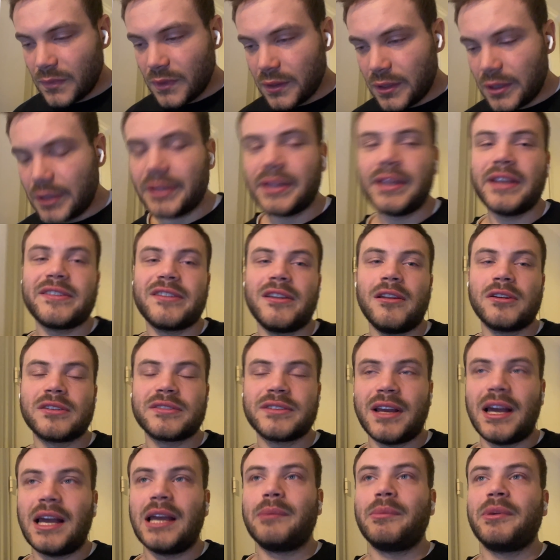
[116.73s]
it takes a long
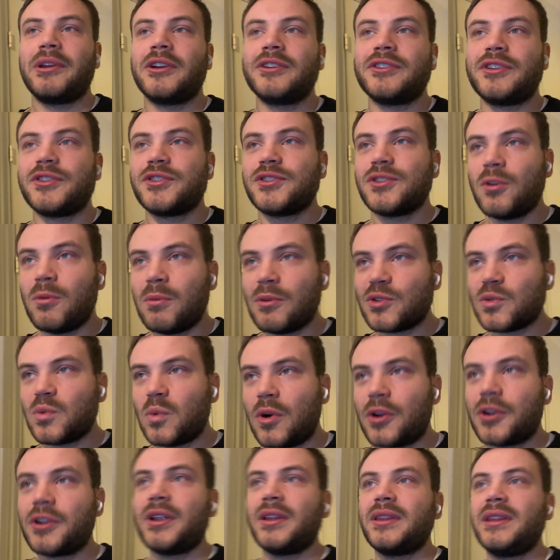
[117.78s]
time because there's so much
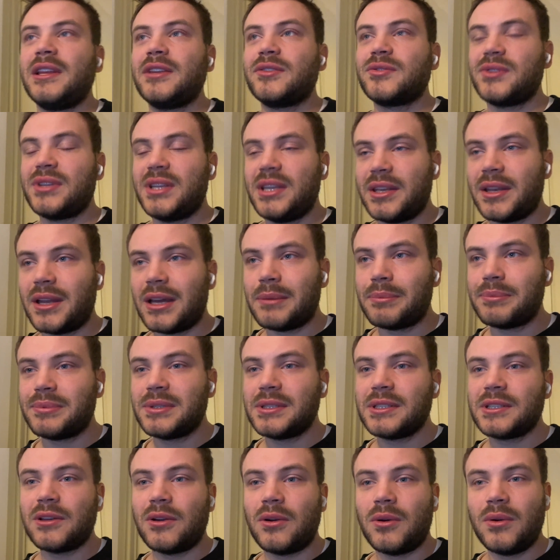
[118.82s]
water that needs to heat up.
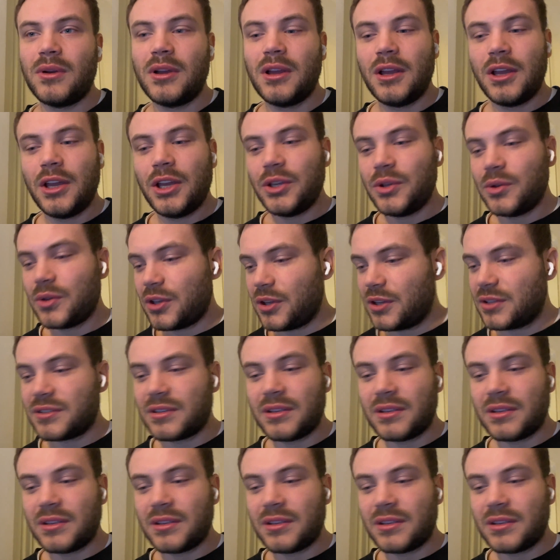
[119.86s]
So you can